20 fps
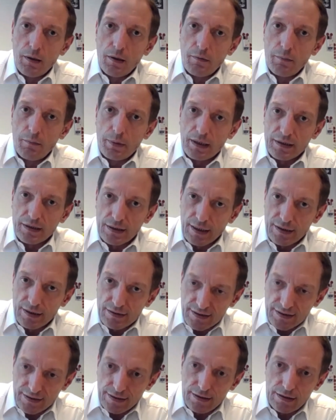But
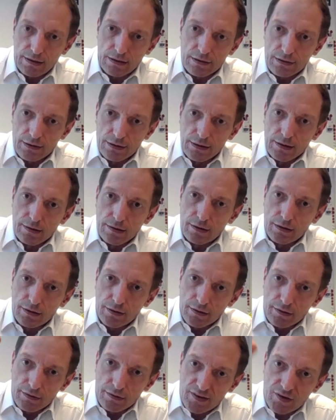still,
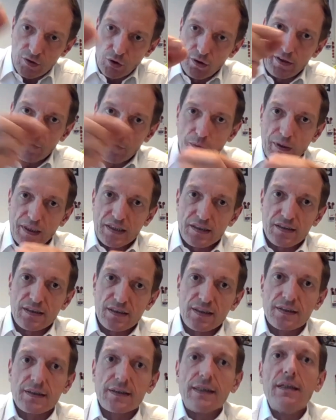the solid waste
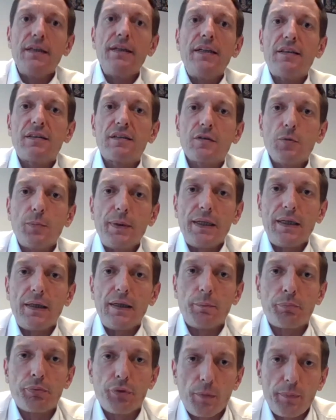still needs to be
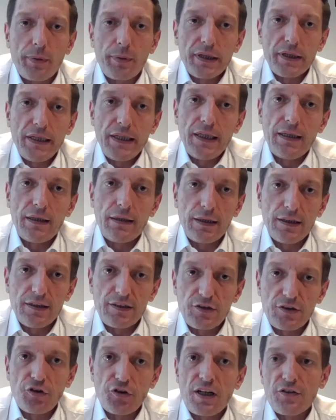properly
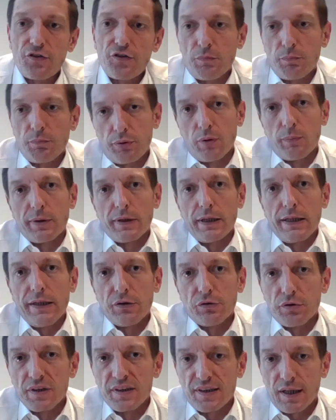discharged and properly
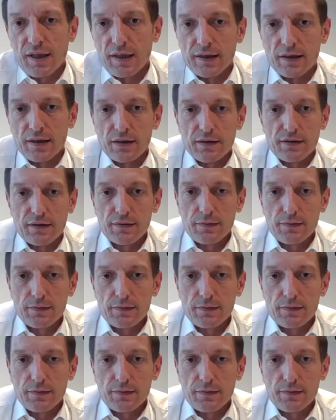recycled.